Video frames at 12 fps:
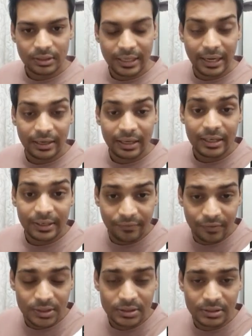the entire
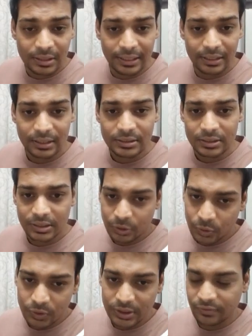reverse linked list
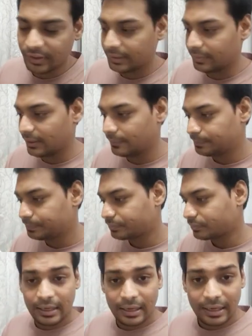to this
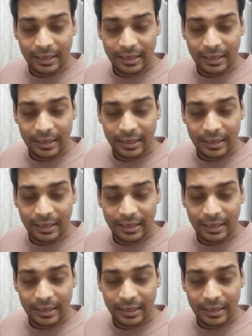variable.